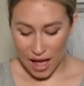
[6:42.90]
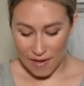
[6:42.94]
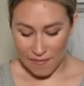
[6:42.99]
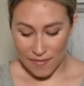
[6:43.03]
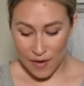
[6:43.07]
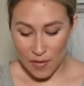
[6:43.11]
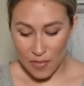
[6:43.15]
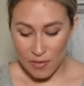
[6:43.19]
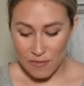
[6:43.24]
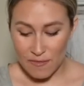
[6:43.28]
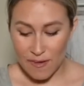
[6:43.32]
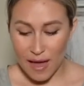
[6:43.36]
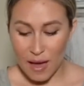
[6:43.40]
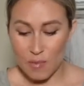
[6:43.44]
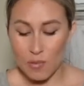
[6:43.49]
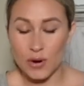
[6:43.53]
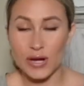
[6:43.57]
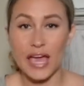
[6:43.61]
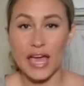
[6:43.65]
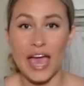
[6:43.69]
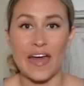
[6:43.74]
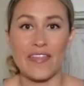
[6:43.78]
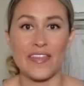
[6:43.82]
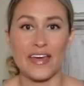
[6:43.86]
I found the
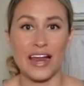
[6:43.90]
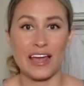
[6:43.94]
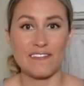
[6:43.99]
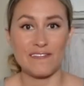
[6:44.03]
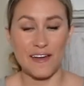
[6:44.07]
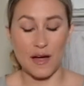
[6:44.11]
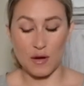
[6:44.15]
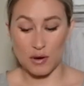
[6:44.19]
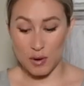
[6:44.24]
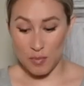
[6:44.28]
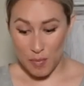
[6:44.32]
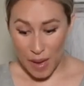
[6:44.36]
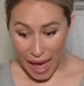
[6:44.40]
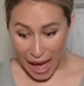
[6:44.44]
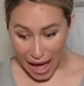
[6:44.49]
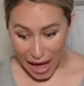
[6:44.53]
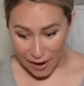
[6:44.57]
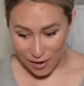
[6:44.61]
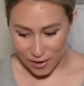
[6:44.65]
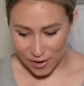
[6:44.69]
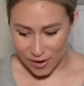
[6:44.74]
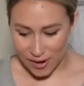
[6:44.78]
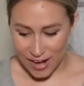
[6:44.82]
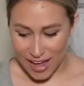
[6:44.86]
fabric, and then I found a
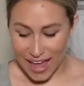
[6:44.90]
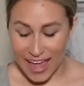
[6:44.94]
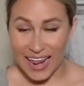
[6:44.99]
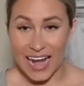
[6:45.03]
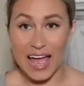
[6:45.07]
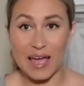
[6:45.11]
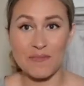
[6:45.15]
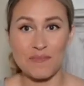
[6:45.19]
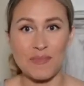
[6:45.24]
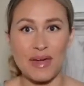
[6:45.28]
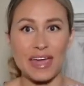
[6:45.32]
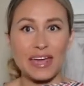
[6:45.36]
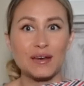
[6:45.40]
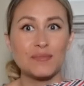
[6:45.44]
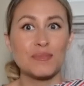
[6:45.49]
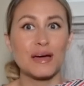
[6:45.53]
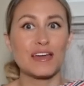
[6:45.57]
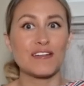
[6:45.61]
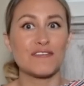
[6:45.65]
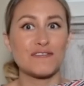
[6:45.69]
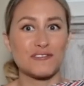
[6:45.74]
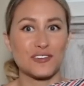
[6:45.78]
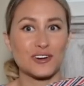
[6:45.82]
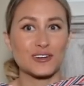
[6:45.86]
pattern, and I made
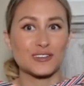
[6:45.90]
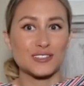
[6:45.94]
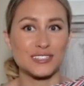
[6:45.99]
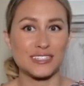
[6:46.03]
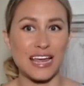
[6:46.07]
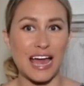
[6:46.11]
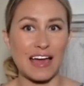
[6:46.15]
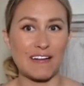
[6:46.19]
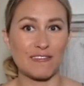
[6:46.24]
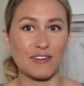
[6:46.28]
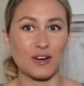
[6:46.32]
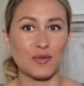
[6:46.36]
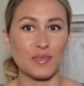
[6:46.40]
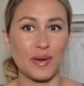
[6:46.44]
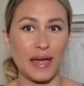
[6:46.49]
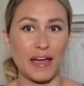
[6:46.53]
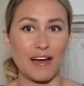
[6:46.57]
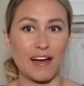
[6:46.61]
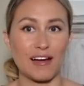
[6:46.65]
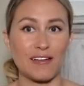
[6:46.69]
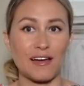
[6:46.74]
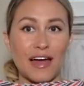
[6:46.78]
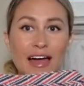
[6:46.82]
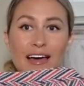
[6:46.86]
my first ever
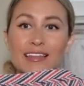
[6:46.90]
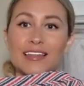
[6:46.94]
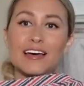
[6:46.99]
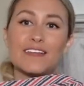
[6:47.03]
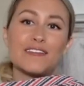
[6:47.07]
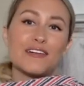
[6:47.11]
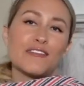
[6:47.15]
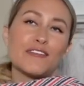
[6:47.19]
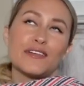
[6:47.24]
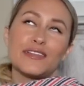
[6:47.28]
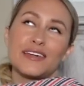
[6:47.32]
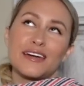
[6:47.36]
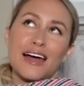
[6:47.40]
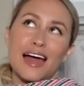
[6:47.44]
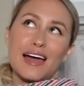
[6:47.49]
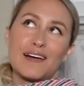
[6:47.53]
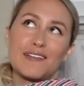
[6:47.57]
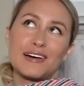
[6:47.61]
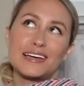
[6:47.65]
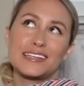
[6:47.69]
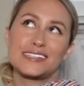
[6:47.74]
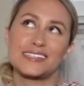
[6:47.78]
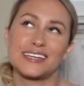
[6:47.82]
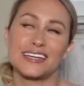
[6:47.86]
pair. I love everything
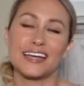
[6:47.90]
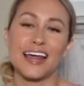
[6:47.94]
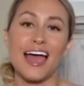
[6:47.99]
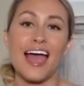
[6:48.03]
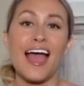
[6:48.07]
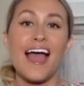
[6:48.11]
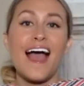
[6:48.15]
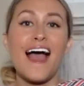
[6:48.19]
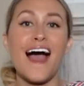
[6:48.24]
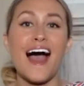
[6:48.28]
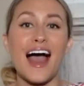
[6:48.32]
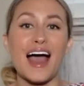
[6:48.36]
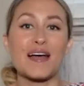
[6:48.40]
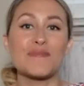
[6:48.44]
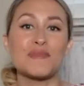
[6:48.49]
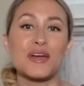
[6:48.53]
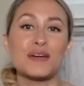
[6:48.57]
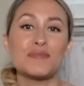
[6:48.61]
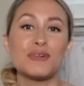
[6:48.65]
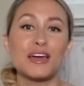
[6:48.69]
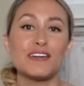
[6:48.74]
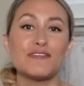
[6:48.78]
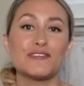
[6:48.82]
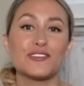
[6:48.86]
high-waisted. I
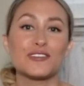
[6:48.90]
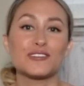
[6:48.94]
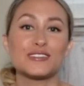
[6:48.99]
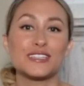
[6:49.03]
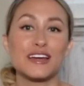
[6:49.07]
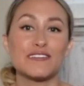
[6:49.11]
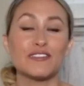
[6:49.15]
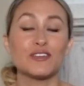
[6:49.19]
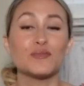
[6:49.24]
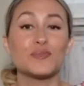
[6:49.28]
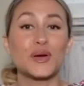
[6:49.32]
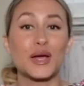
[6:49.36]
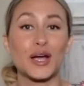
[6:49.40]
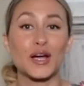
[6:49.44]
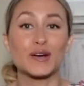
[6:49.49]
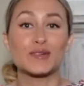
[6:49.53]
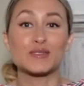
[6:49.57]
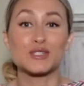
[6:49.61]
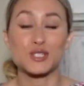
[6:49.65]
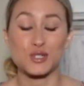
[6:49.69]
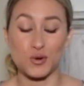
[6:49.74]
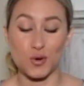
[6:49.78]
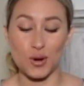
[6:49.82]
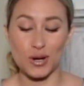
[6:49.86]
made my first ever pair of
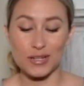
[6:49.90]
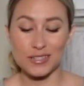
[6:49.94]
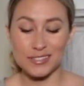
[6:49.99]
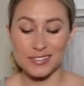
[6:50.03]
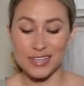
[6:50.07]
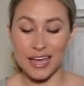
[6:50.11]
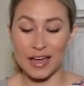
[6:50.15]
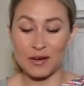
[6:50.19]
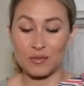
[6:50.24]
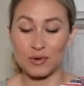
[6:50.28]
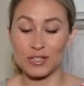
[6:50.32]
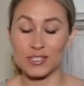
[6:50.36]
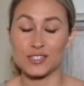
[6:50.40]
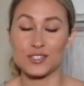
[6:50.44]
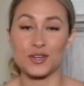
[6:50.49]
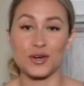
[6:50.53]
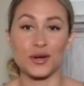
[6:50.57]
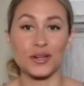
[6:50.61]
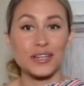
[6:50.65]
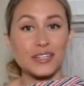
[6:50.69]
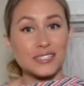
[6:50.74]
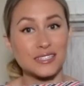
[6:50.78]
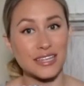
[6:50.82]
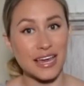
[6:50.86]
shorts, and what's
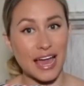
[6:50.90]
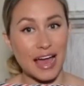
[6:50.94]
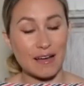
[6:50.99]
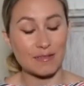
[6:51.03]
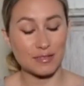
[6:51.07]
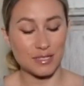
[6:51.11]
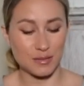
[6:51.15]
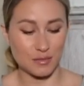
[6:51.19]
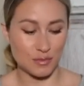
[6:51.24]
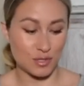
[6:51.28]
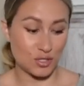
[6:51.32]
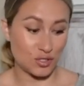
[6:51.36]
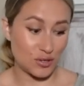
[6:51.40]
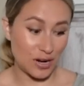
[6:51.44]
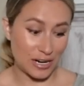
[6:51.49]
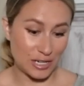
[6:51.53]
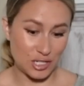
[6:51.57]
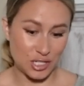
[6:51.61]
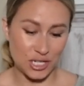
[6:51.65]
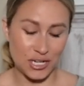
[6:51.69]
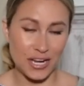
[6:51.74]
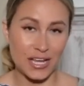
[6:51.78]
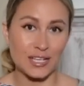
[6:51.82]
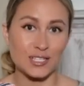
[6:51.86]
good is they have some
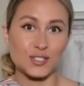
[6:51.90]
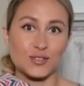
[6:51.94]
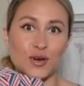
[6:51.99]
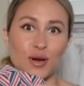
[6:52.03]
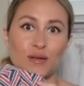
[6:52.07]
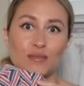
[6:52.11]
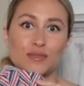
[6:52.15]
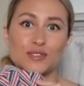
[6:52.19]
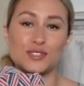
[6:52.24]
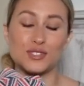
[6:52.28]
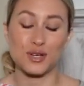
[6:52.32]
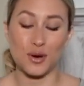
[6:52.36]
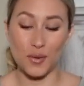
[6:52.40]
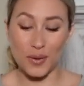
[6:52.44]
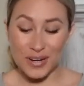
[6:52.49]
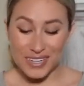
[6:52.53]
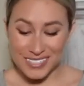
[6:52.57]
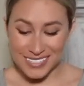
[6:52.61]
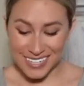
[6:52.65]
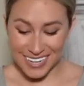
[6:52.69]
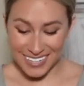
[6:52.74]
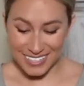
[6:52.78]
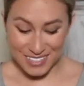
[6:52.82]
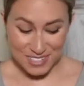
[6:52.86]
stretch in it. So I'm so
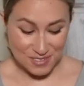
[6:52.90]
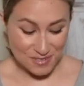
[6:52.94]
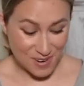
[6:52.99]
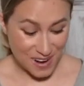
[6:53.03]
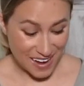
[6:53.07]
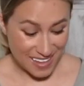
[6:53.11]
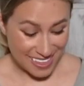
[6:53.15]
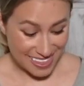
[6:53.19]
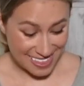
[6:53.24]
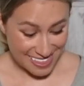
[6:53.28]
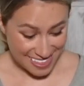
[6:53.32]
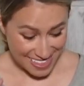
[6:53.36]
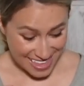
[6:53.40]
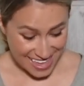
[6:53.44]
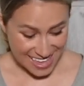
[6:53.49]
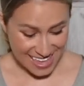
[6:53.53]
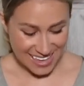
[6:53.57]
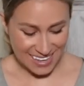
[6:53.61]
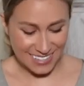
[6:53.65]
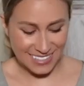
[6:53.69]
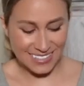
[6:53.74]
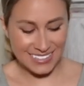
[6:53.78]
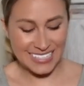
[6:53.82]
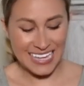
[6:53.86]
excited to wear
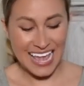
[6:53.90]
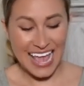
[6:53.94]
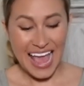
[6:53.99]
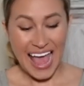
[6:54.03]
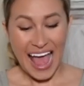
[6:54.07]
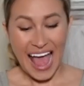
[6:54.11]
these.